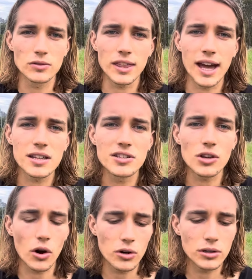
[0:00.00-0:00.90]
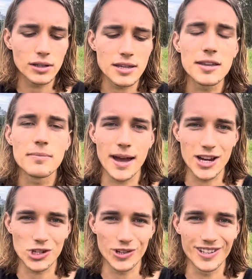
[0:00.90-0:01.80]
that is only
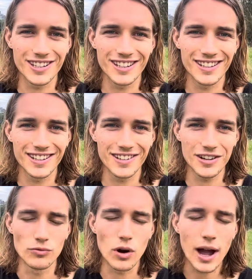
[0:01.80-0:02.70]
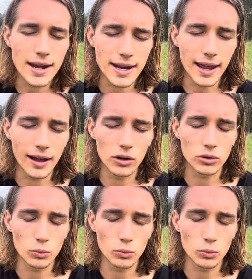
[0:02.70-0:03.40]
imagined right now.